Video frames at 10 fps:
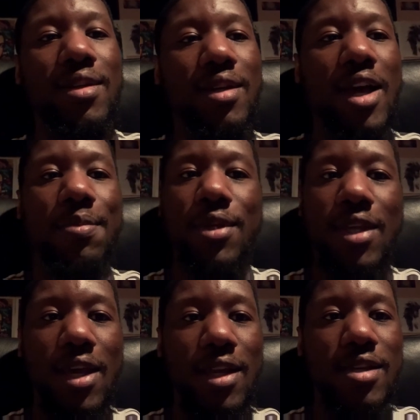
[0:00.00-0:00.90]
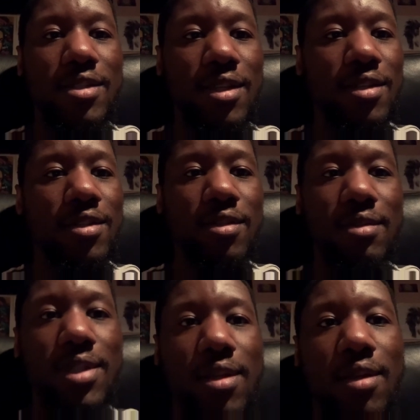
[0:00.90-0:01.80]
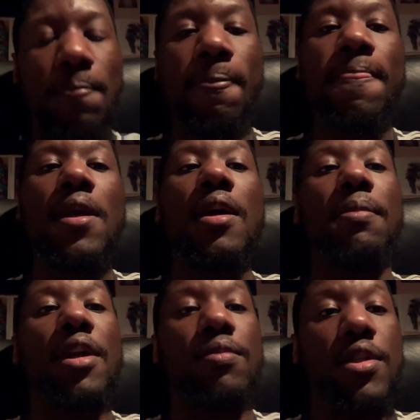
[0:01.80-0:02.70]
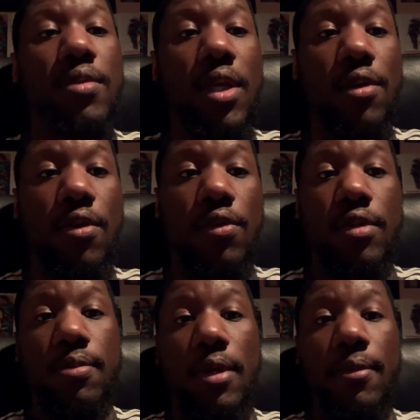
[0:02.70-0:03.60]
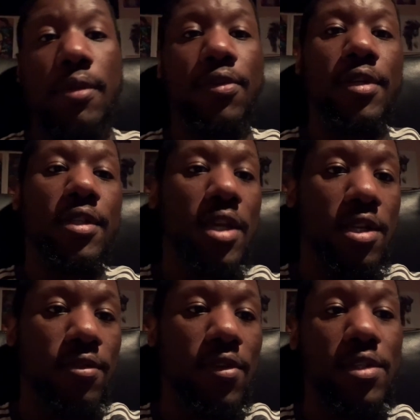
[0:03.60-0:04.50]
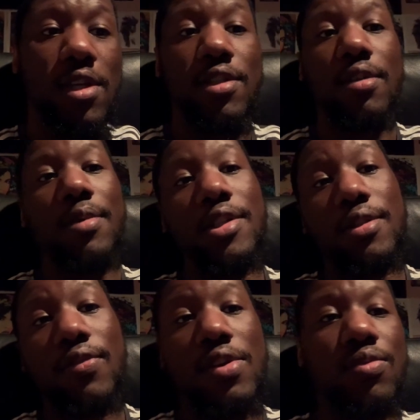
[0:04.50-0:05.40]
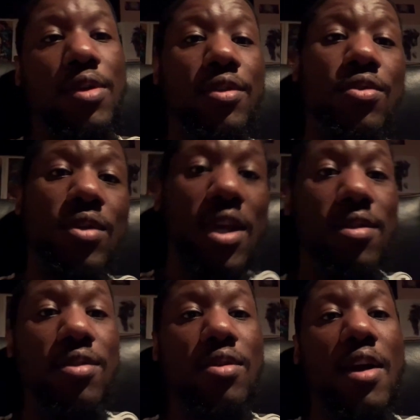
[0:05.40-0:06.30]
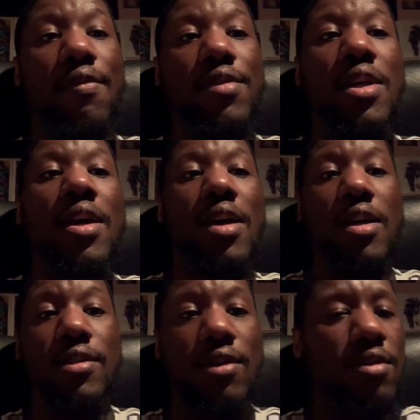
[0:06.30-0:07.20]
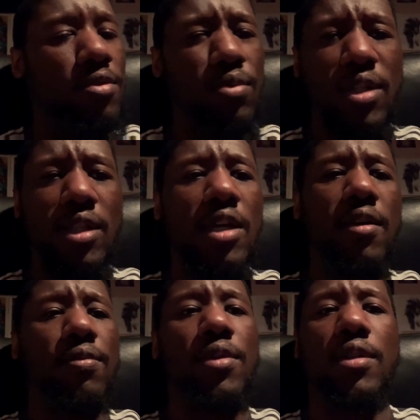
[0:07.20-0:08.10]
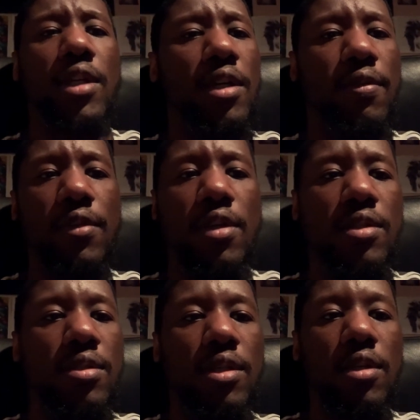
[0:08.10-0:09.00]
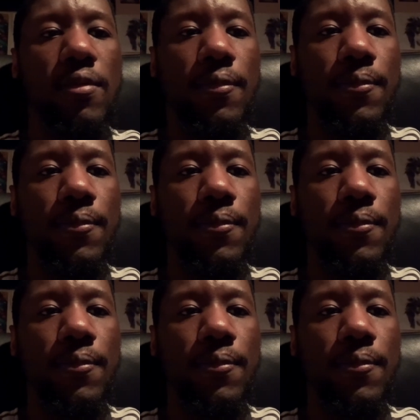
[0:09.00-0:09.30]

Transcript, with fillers: Copycat ass niggas, you know what I'm saying? But anyways, we like okay, the spirit bomb thrown at the haters' face, also the major's face for the 2K subscribers. That's always one love, one love, yes indeed.